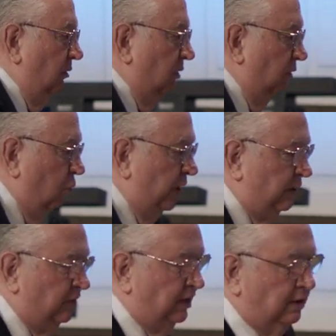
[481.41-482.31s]
Well, one
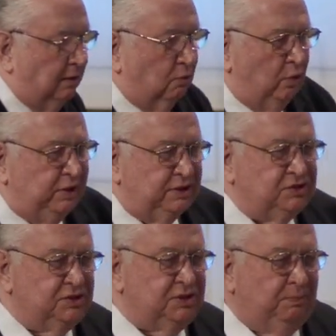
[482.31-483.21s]
of the
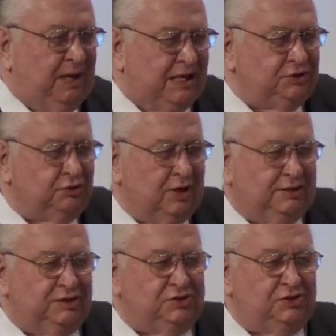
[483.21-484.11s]
witnesses, a pastor
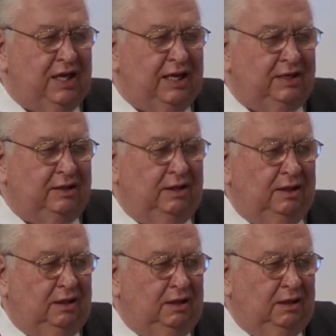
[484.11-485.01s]
on the stand,
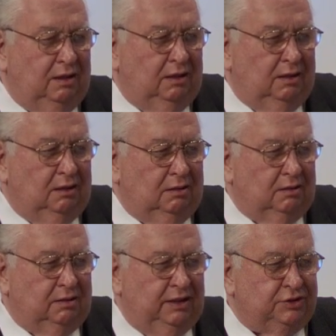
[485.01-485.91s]

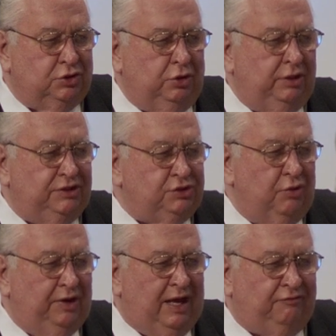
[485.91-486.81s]
the attorneys
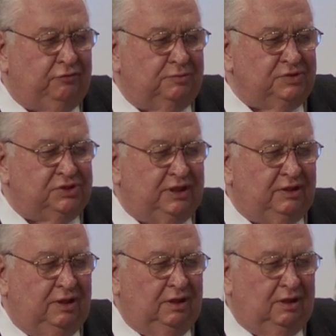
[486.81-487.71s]
going after him said,